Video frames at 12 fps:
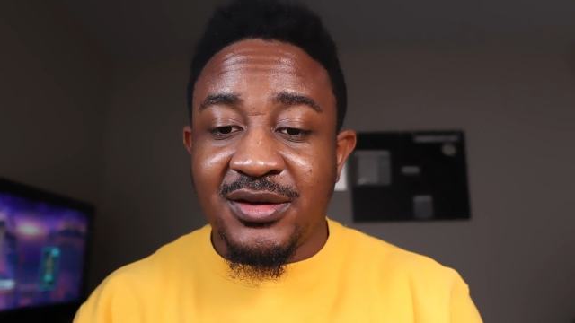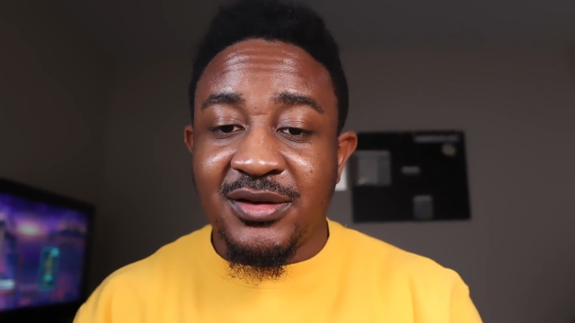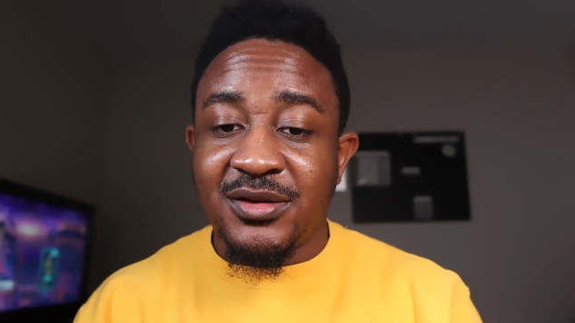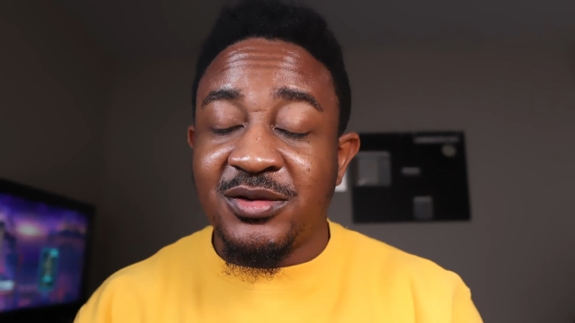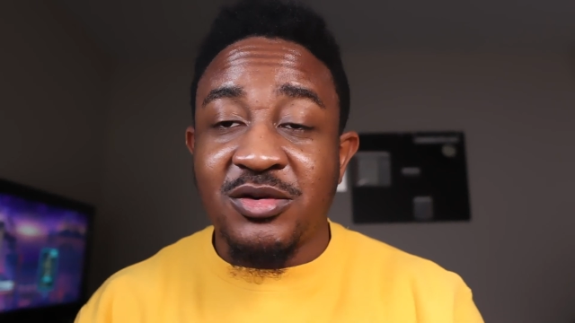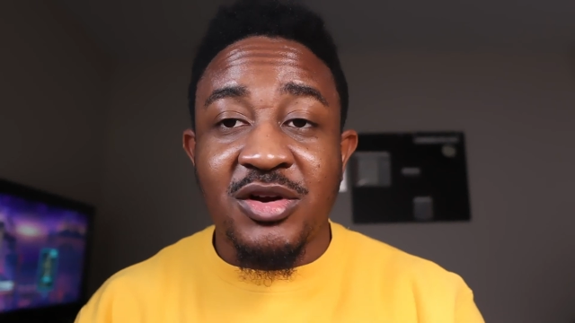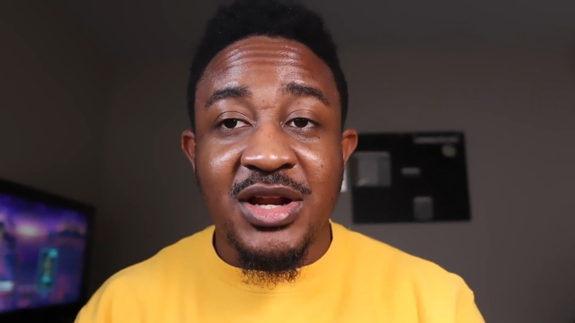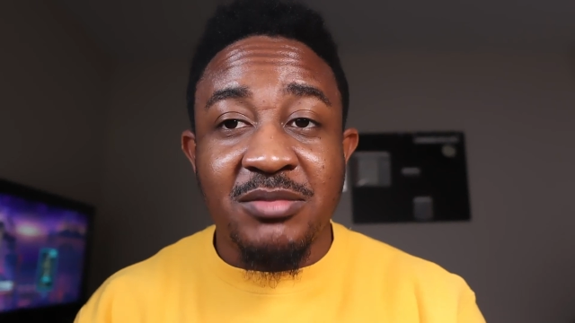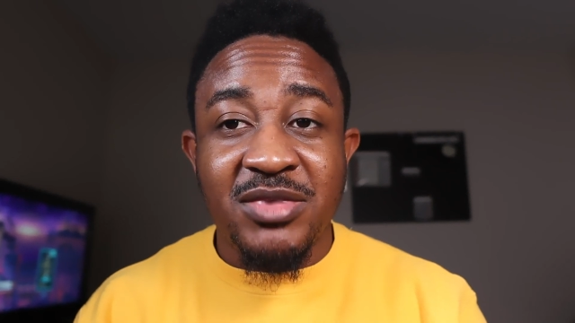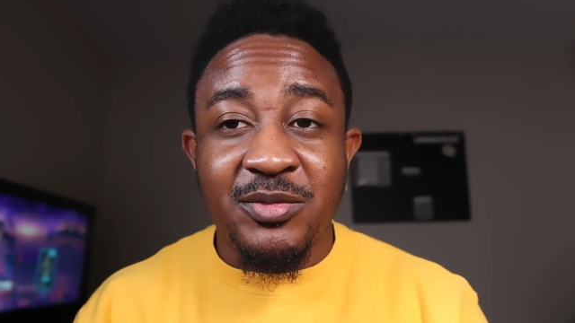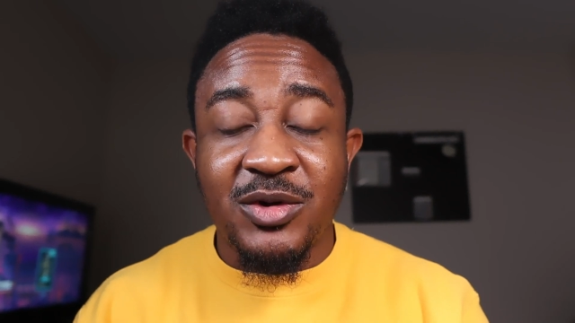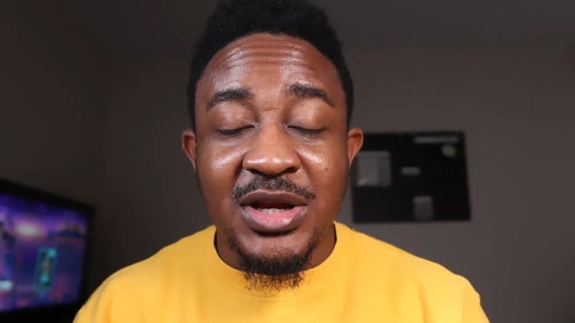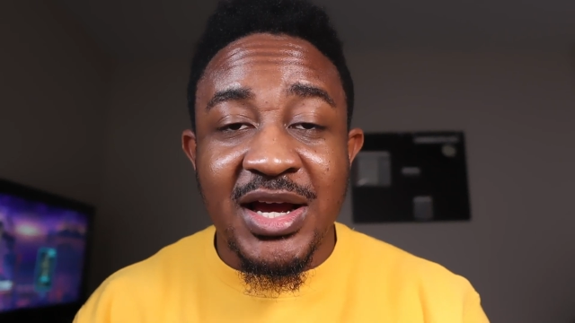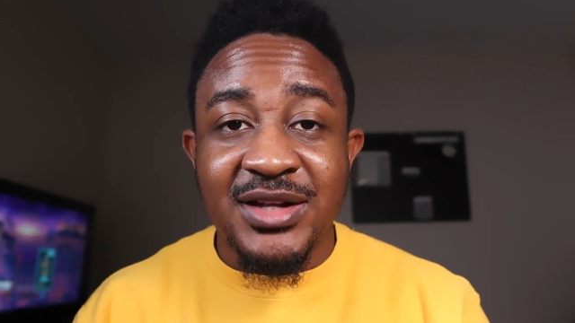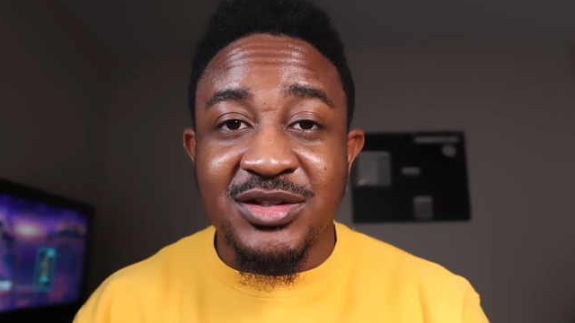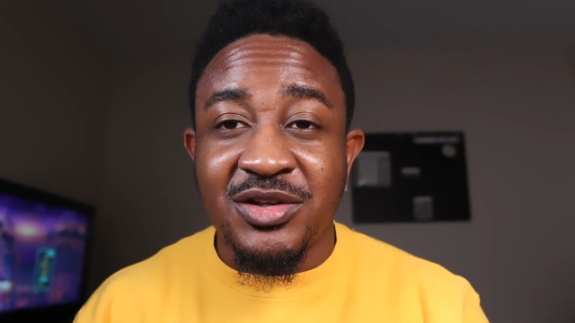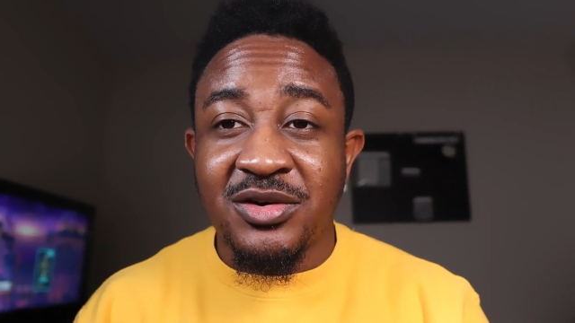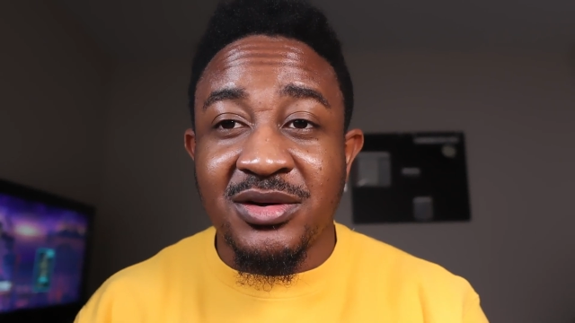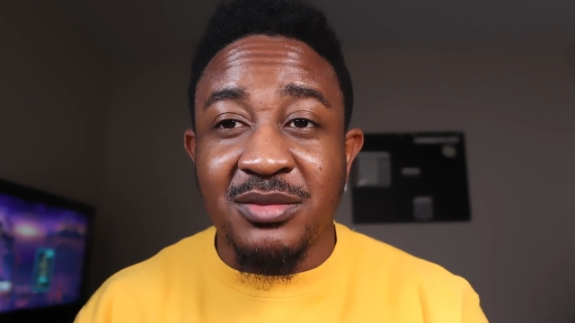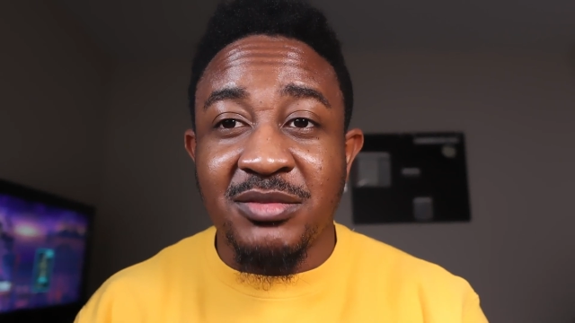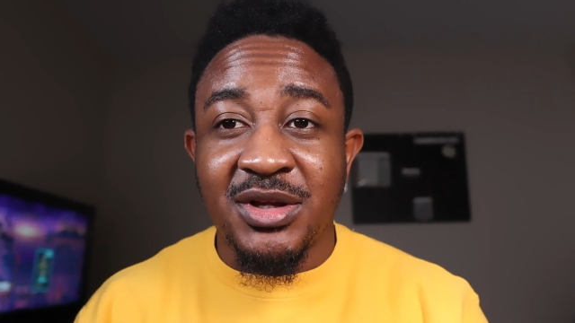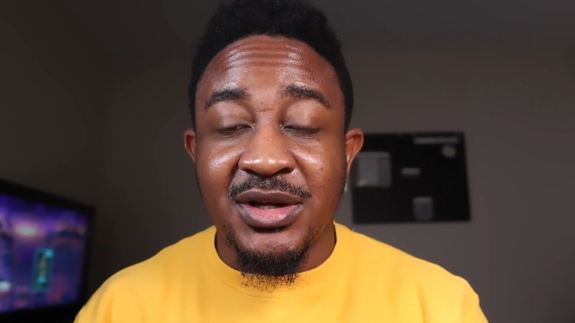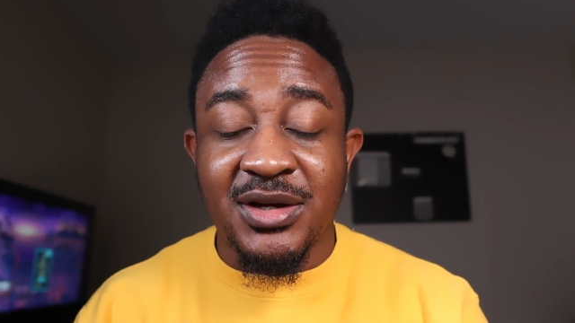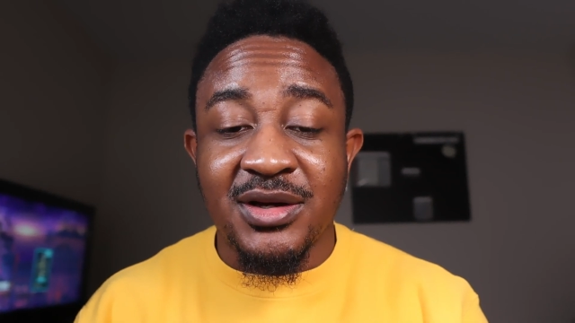You know, don't let people lie to you on the
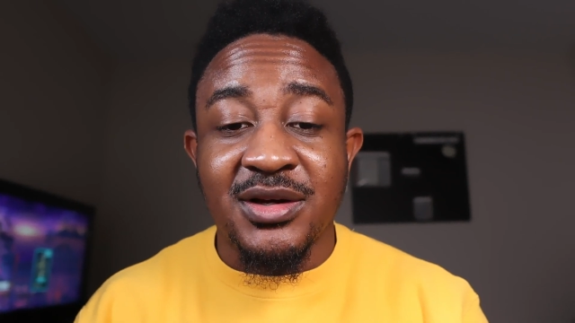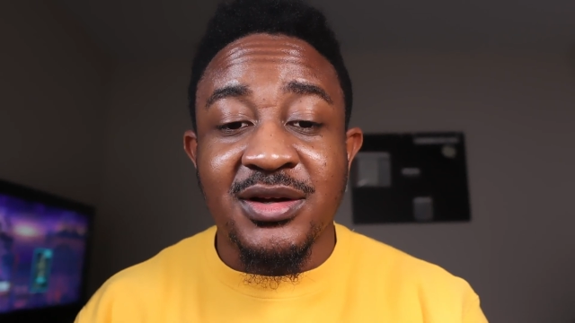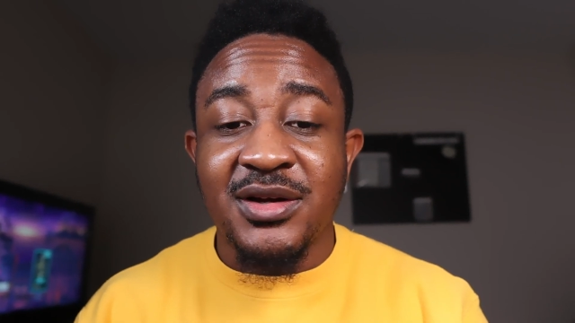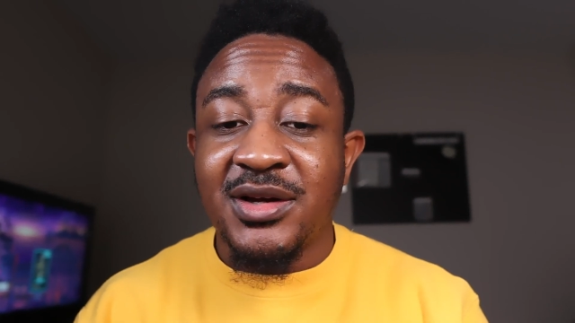media.